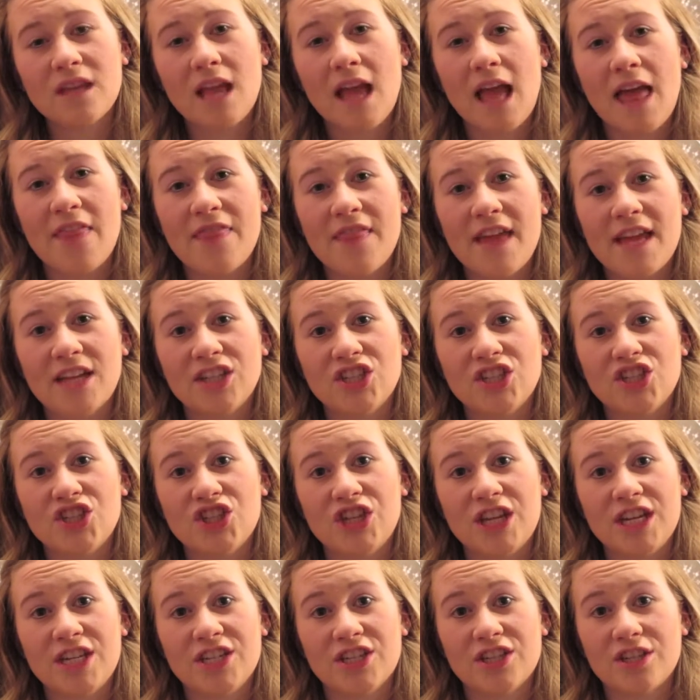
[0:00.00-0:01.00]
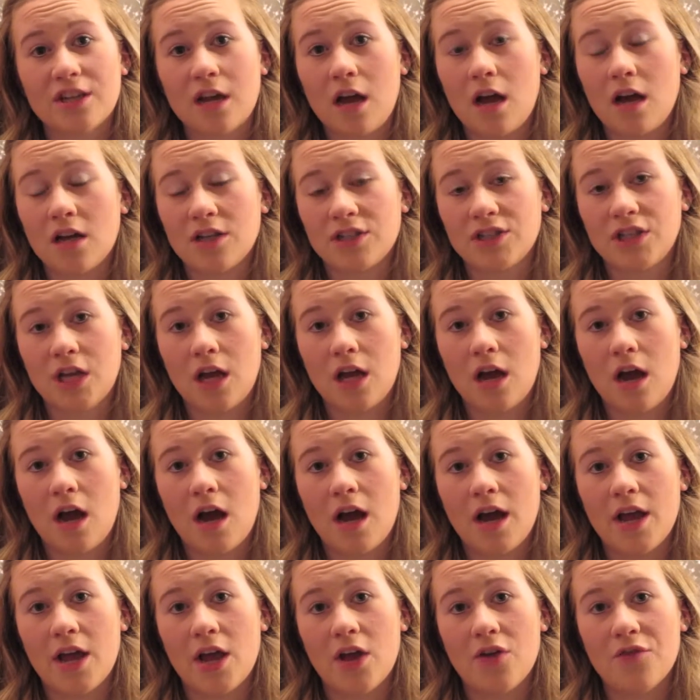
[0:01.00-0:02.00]
And then she just cast her
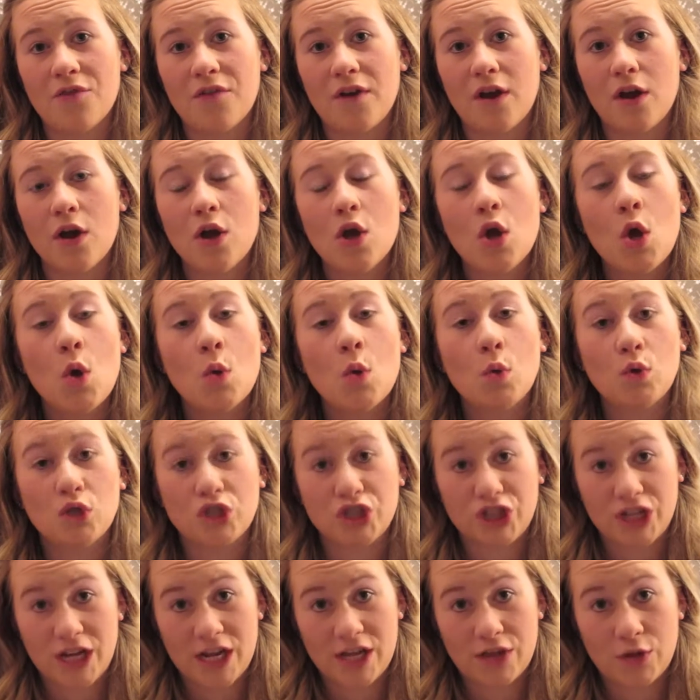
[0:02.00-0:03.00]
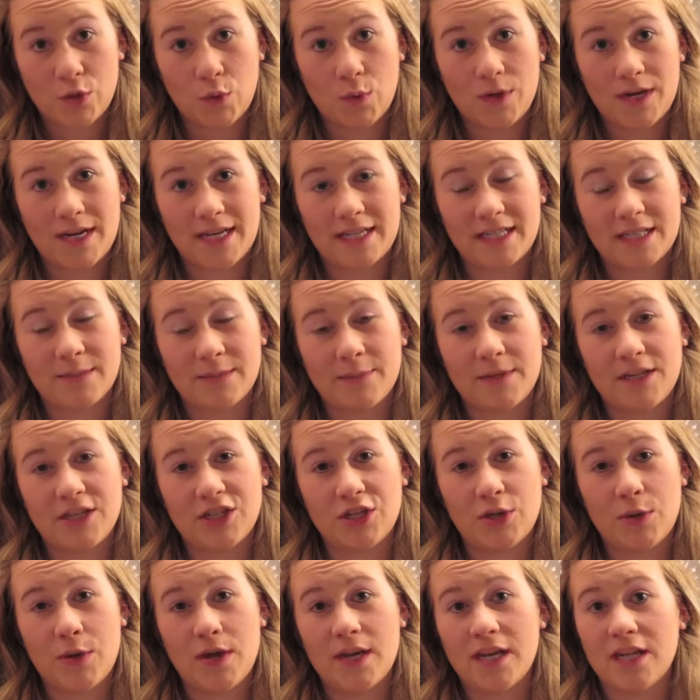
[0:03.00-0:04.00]
eye over what she thought needed to be
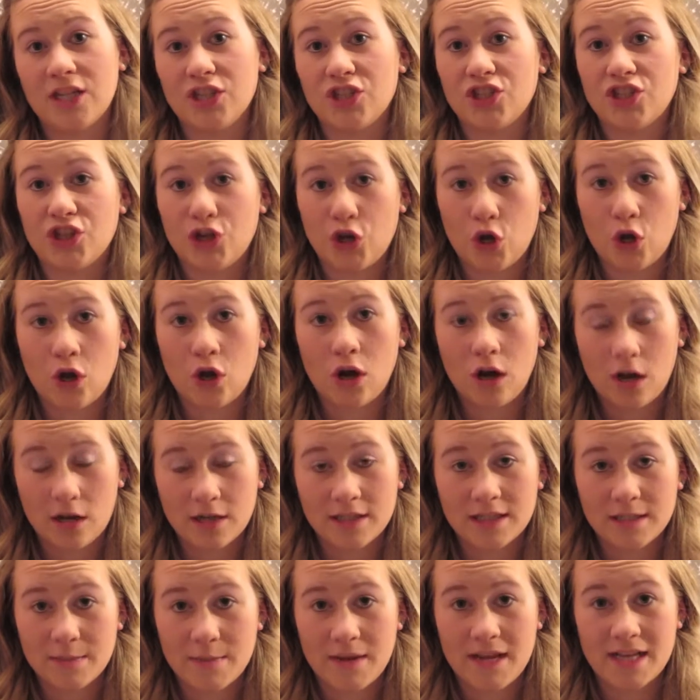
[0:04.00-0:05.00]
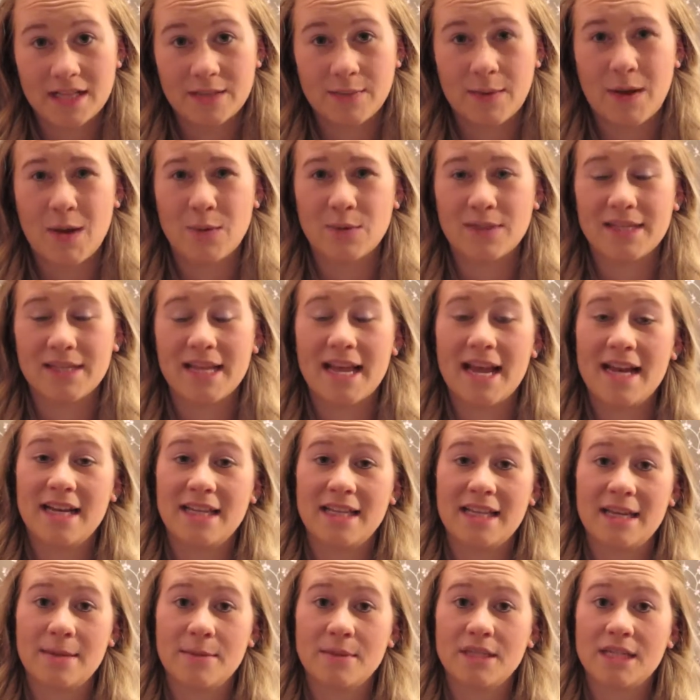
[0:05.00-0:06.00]
doing, and she asked me as well, was there
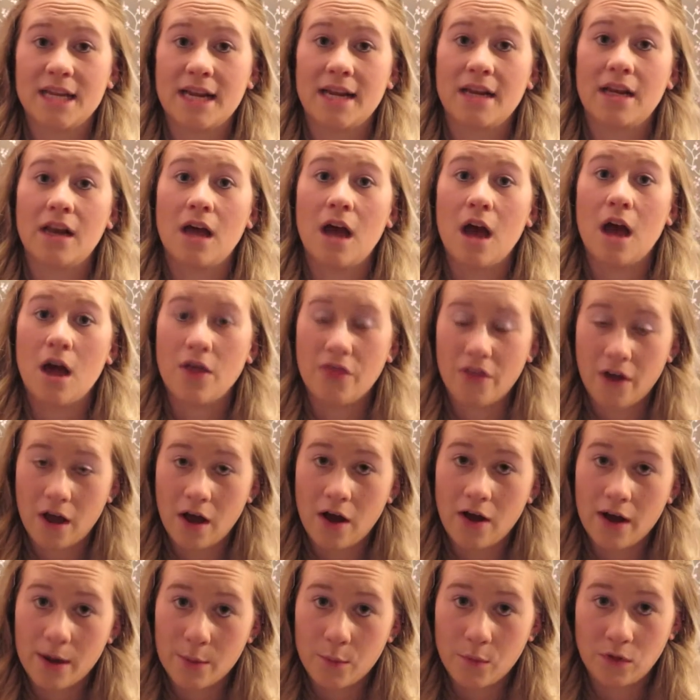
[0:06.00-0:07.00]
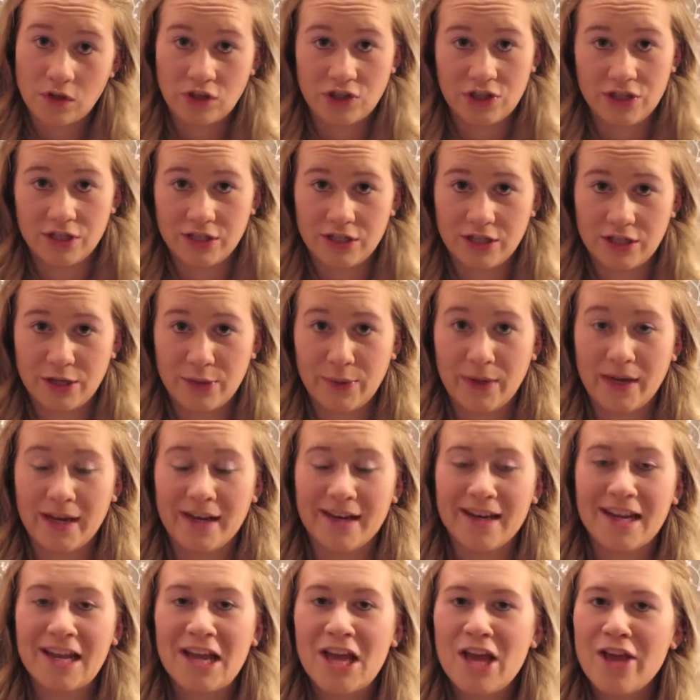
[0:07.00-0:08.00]
anything in particular that I wanted
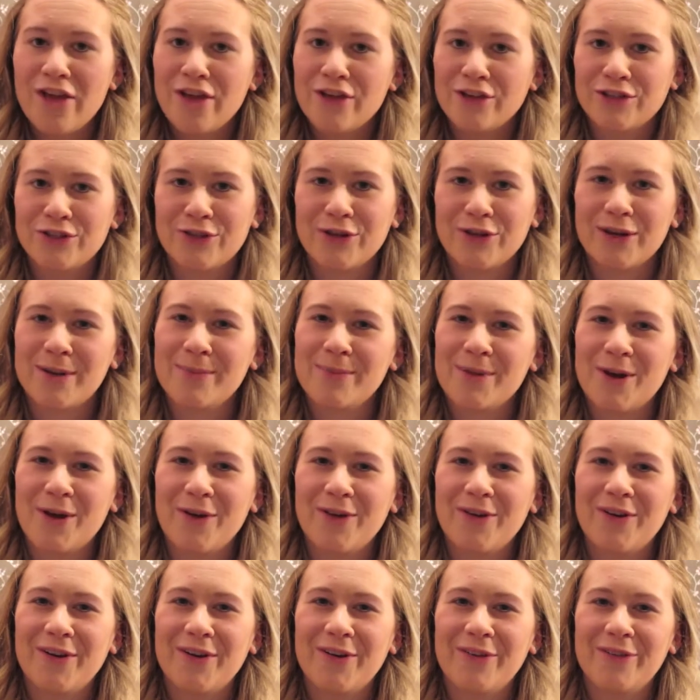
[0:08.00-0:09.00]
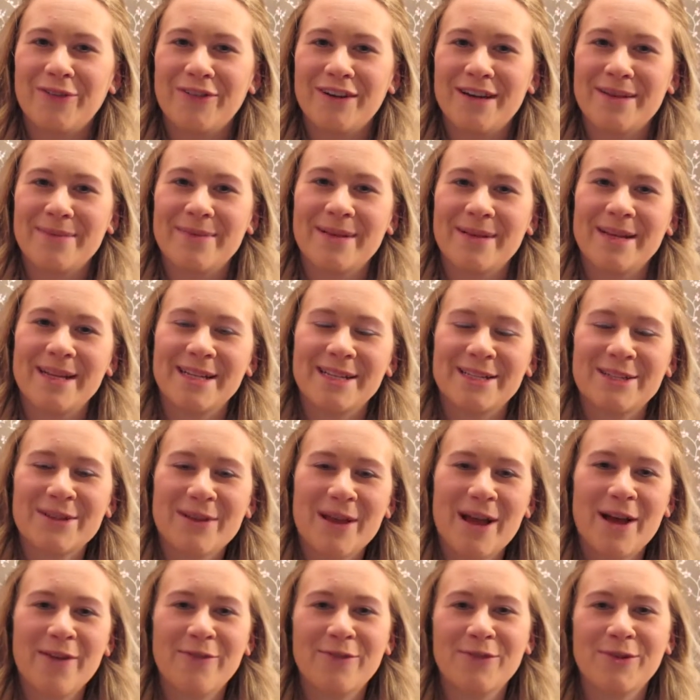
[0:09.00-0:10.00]
doing. So I'm not really being too
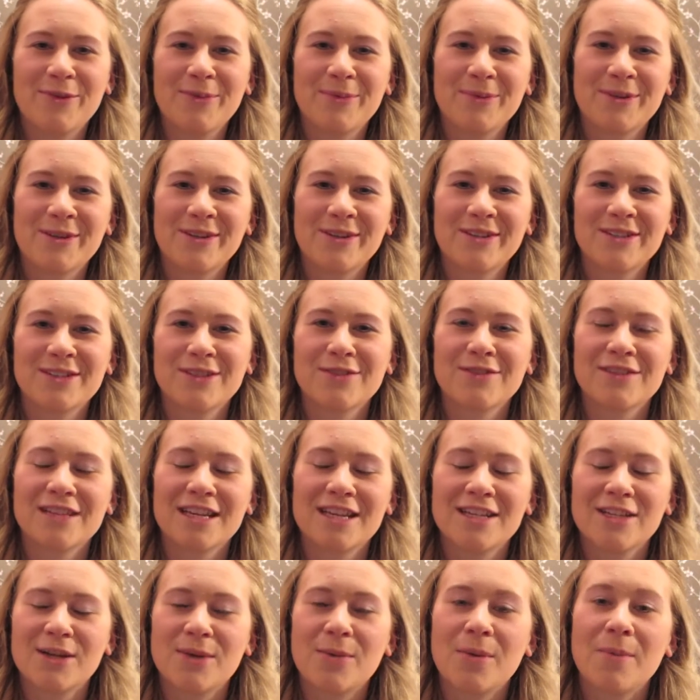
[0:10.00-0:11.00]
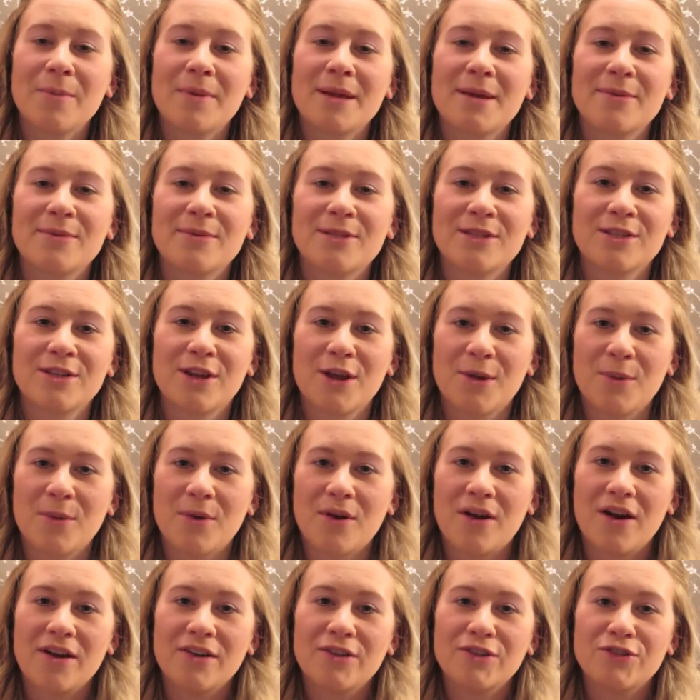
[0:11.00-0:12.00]
helpful because obviously I don't want people to know what
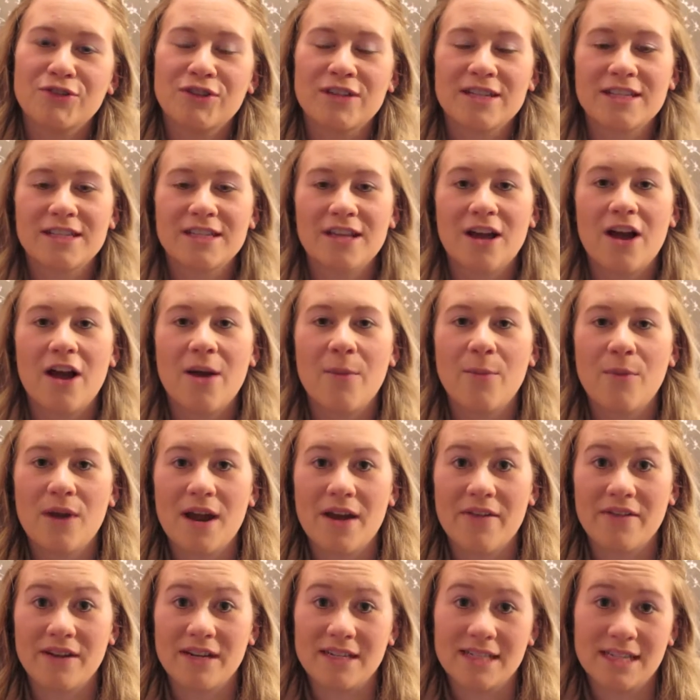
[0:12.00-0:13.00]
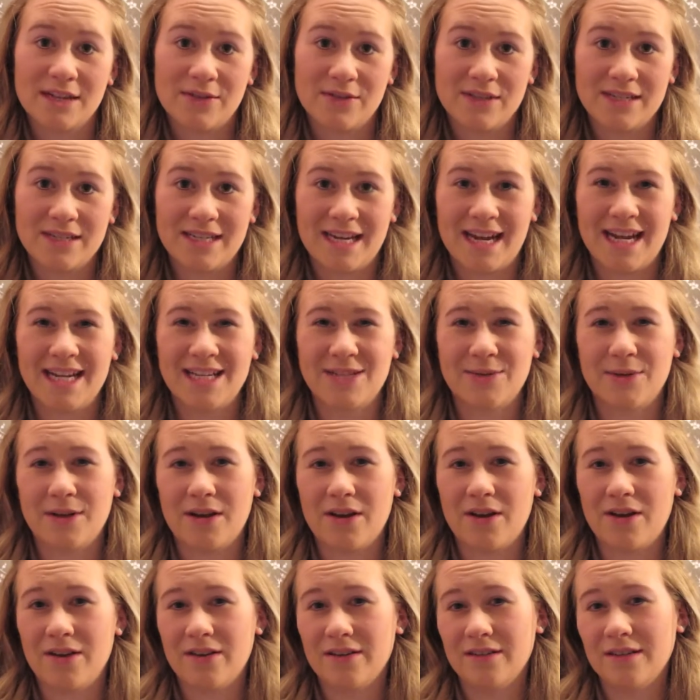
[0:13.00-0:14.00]
kind of dress I'm wearing until the day, so I
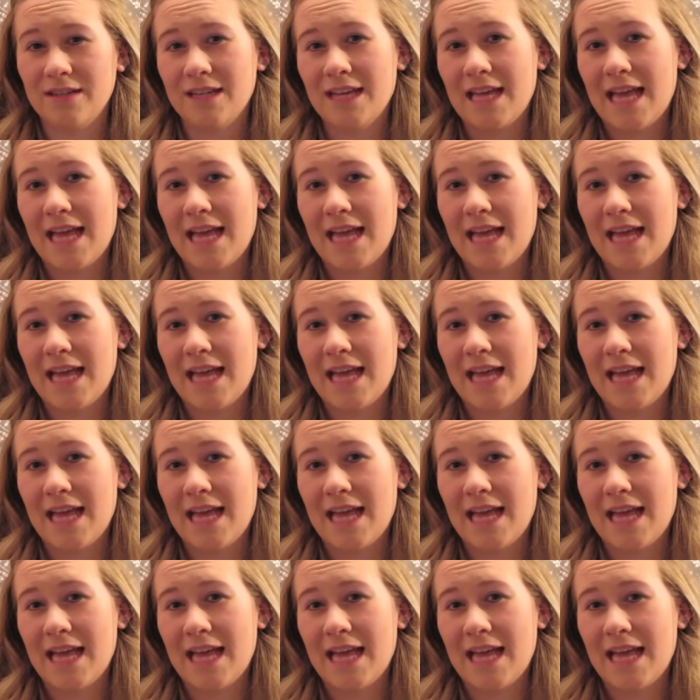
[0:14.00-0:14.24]
can't